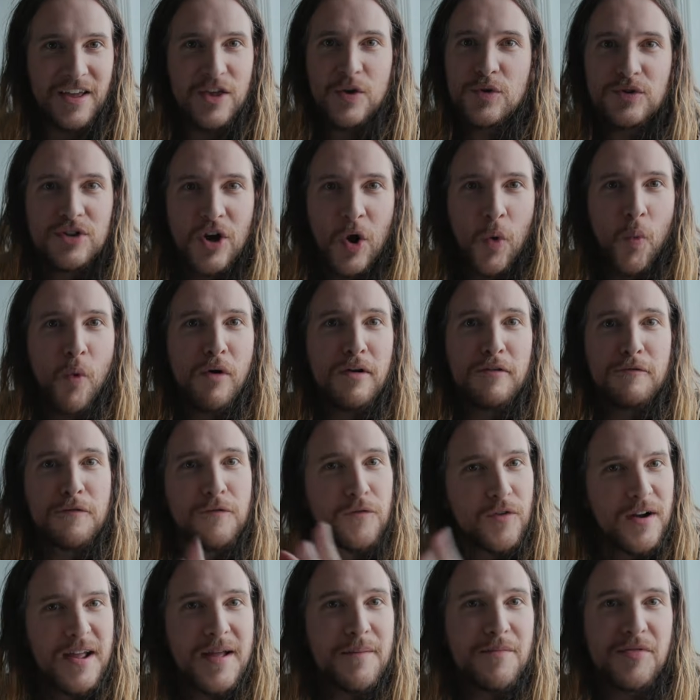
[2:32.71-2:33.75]
you don't want to
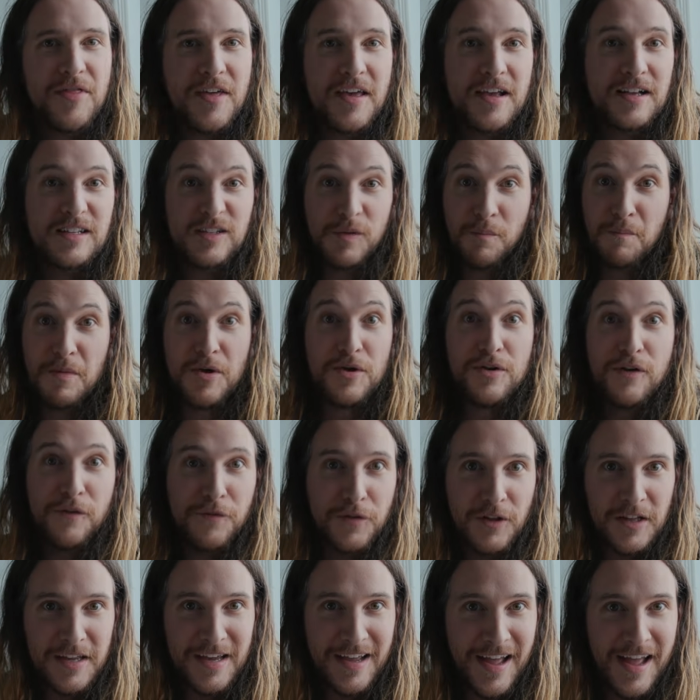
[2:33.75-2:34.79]
frame things
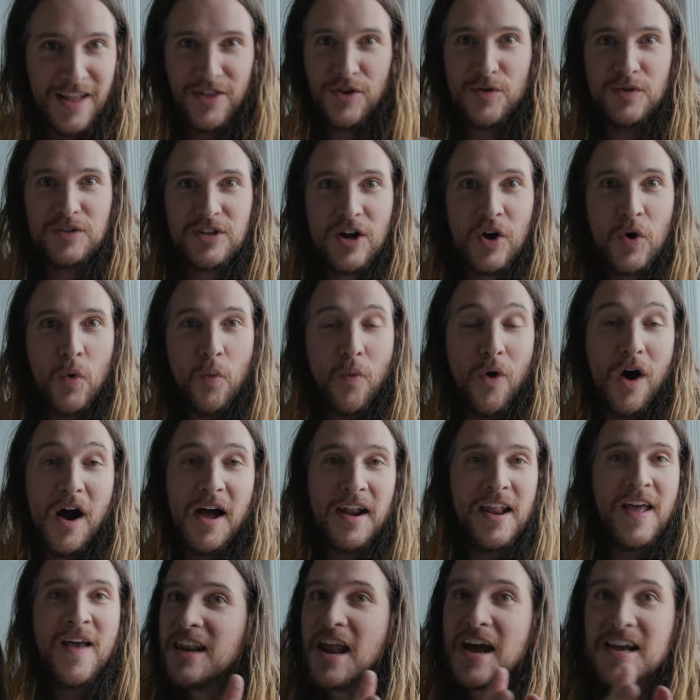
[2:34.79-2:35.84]
beautifully and you don't
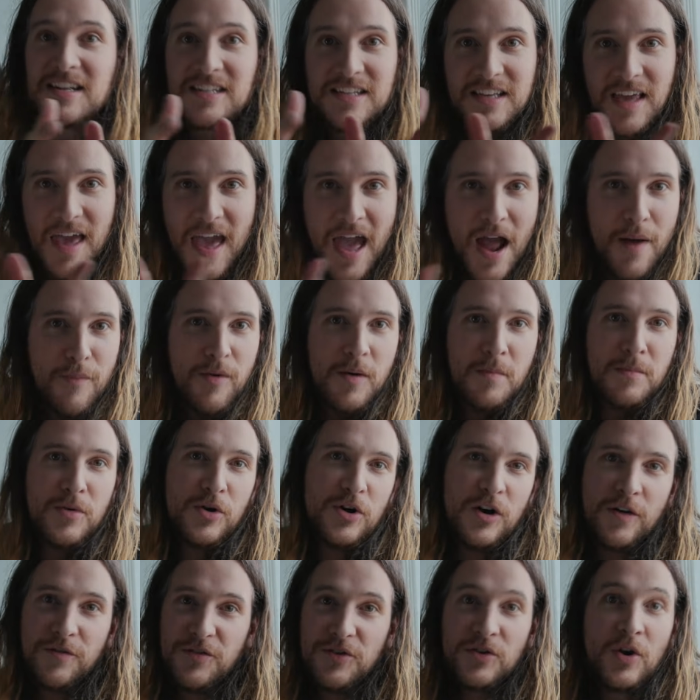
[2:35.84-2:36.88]
want nice camera
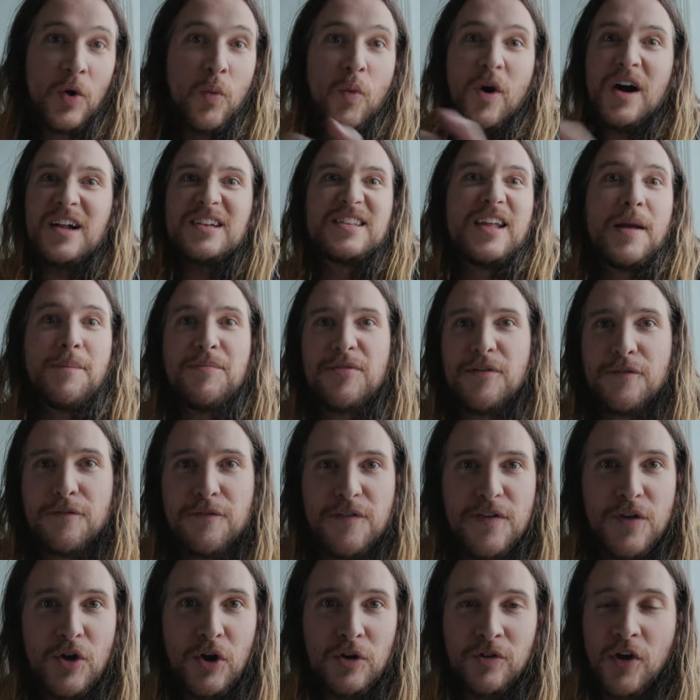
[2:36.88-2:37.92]
moves. You don't want depth of
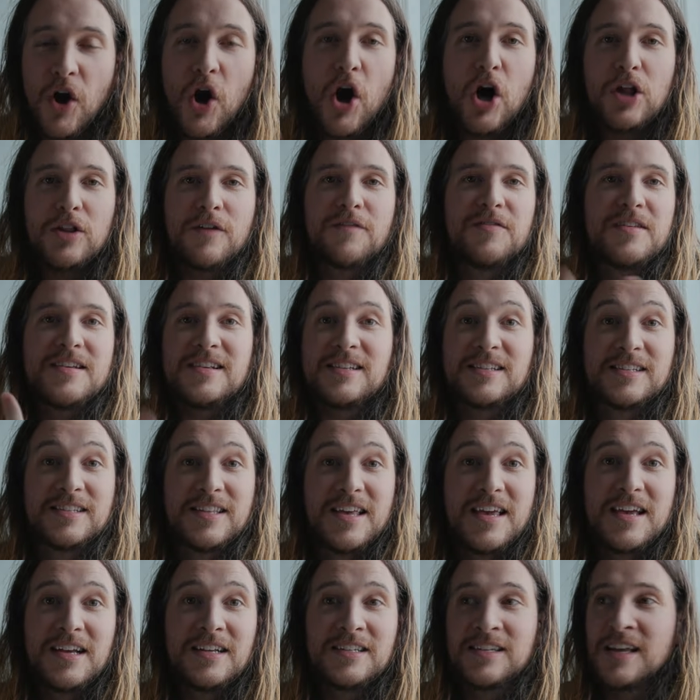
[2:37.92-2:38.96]
field, all of these
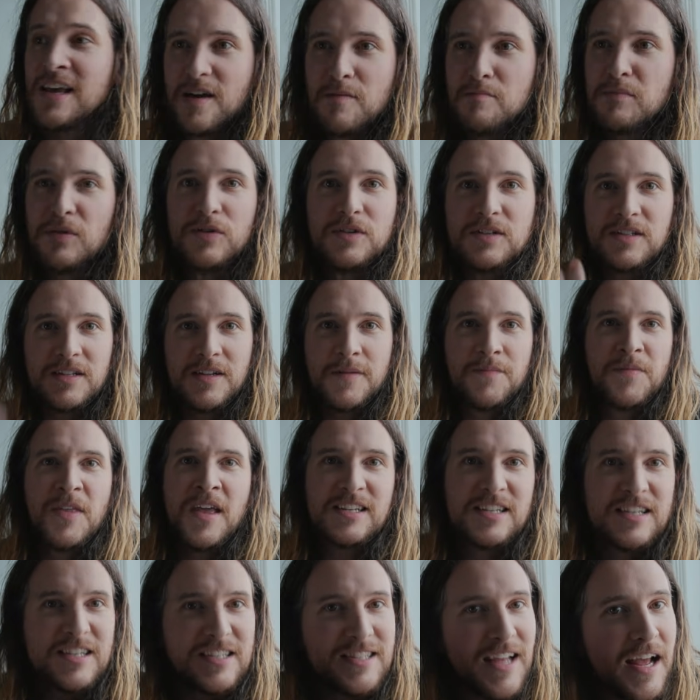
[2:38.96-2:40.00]
things, gimbals and
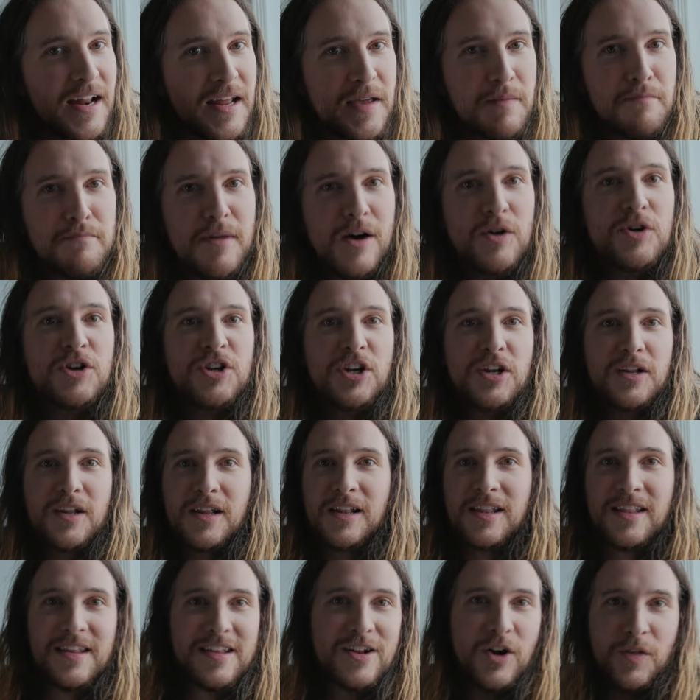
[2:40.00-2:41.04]
steady motion
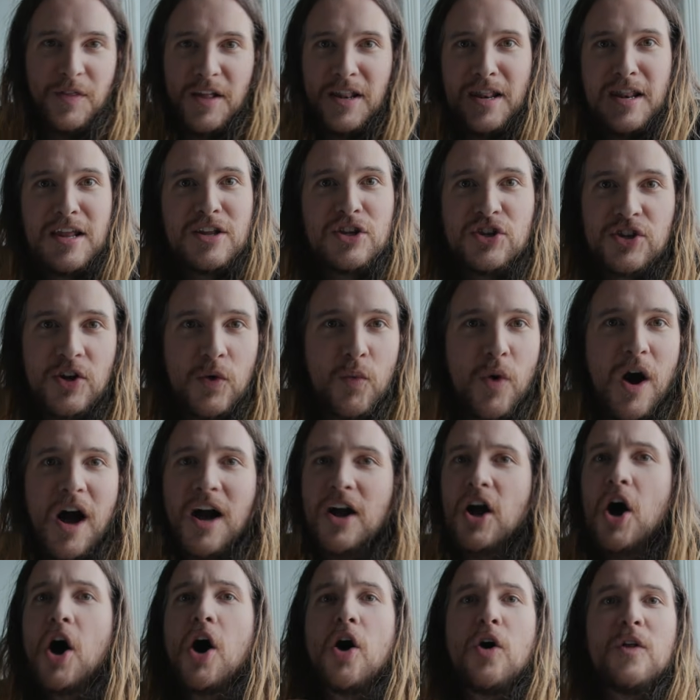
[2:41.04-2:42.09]
and you know the ninja
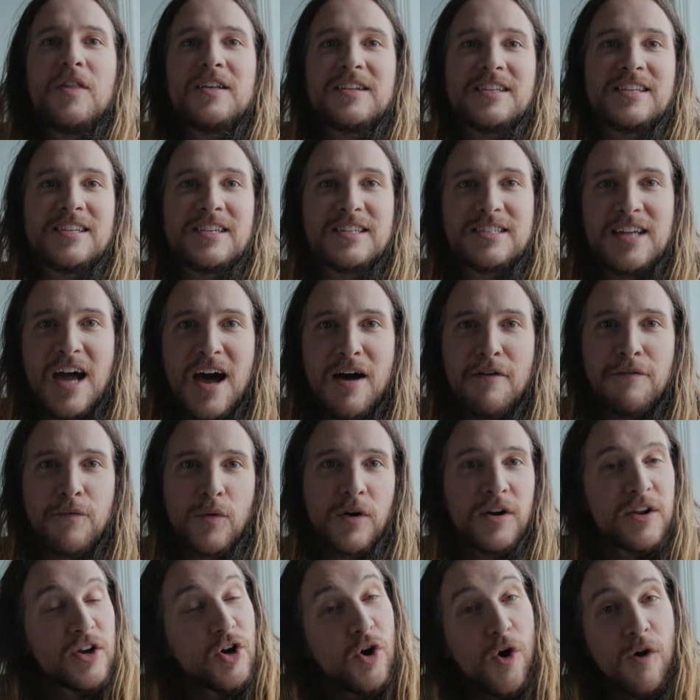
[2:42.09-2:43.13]
walk, all this stuff
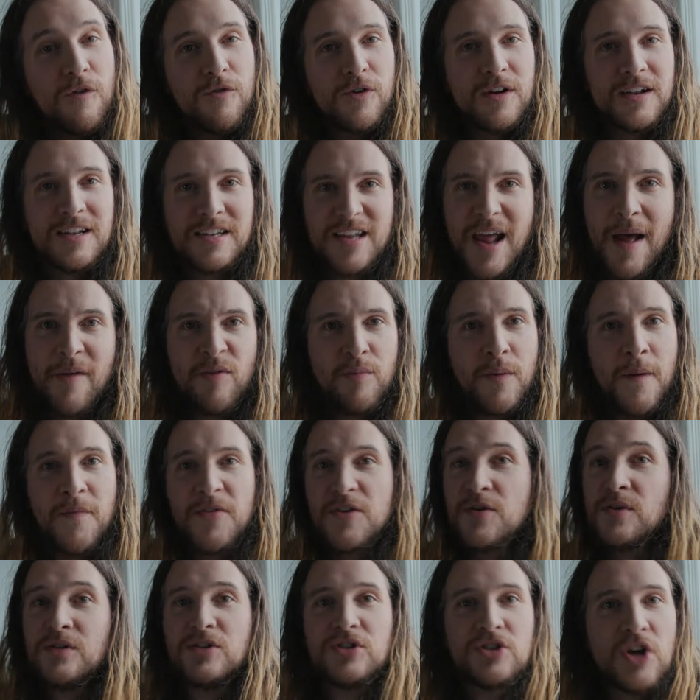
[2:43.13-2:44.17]
we're gonna go over in depth, but
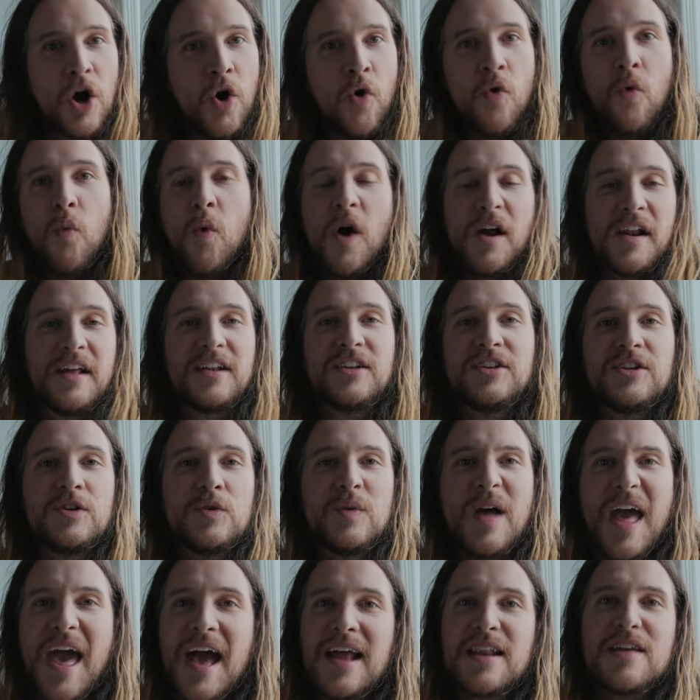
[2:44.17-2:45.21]
you don't wanna
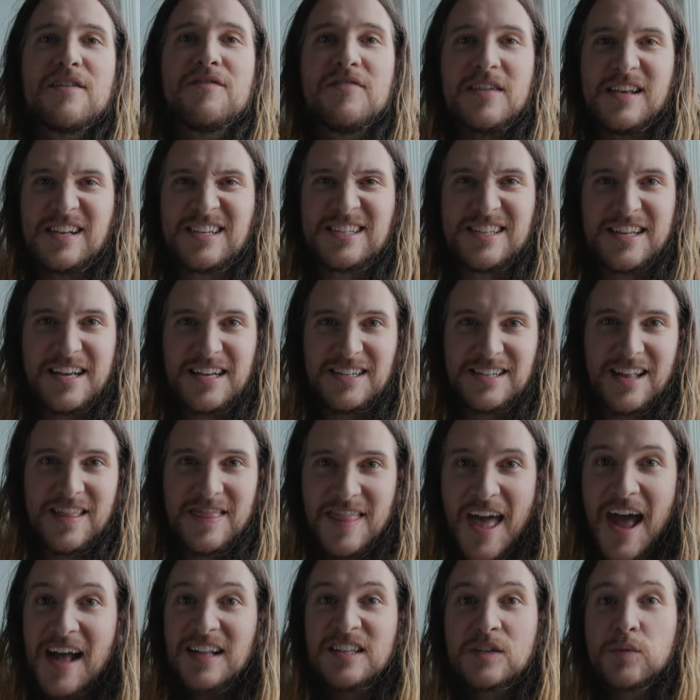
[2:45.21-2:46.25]
do any of these things, and
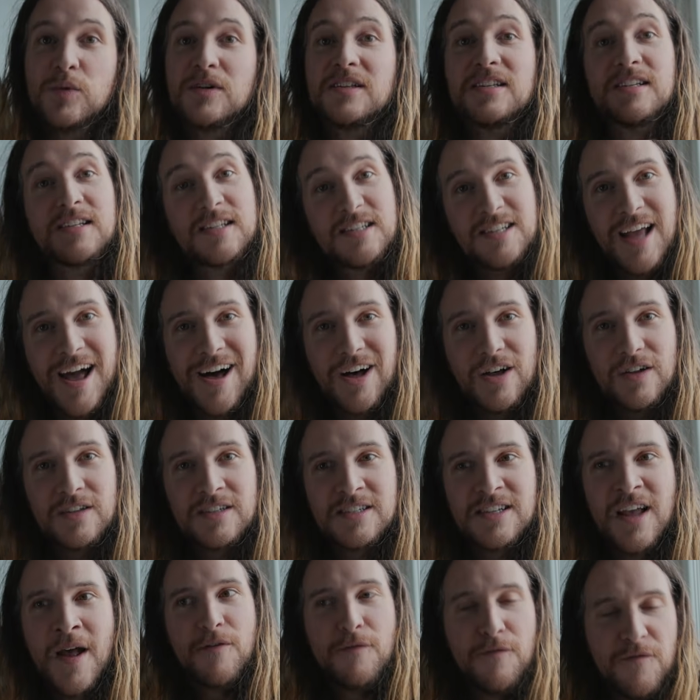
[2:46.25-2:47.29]
that's what
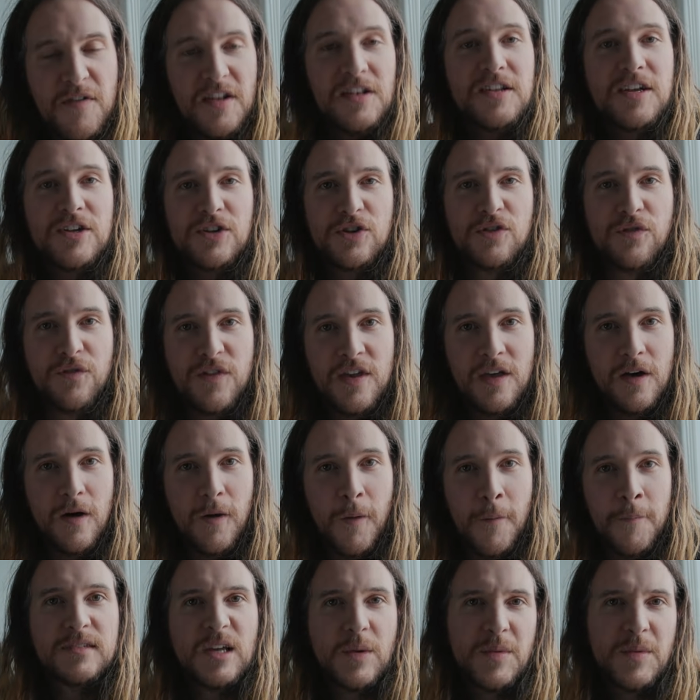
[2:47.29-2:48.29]
sells the vintage feel.